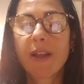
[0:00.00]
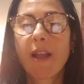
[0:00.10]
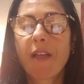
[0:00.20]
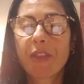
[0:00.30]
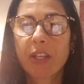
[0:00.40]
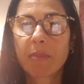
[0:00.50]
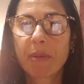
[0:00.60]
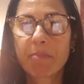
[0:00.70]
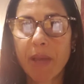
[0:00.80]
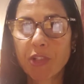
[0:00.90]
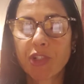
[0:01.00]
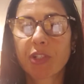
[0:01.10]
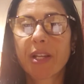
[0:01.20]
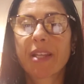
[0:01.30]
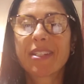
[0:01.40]
and that can be
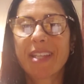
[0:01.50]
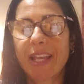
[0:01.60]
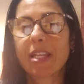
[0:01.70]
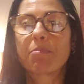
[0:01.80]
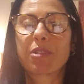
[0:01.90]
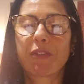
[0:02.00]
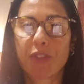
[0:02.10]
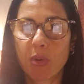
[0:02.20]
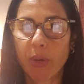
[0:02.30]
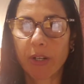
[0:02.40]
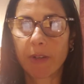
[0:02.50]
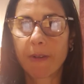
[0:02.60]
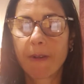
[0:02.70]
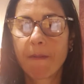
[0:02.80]
measured and taped, if you will.